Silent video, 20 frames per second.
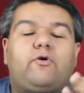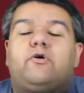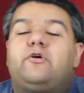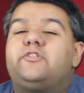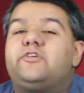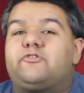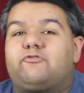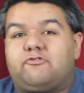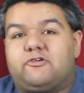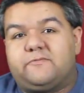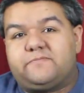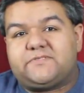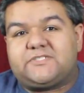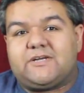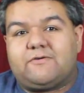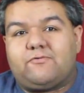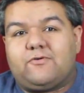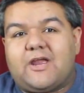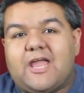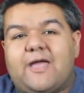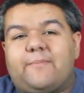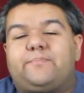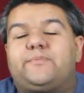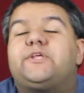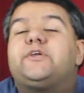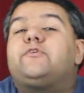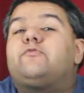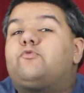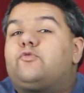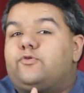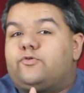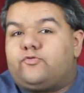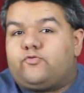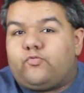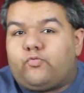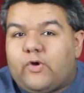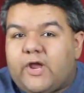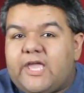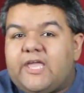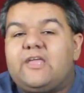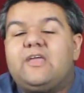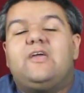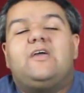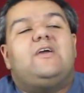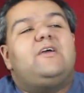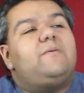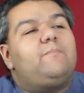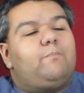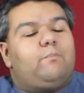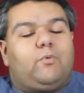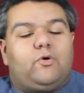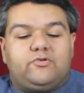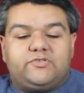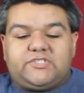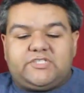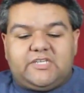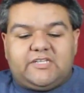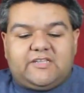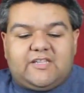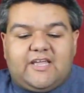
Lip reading: All the quips that were happening were great, mostly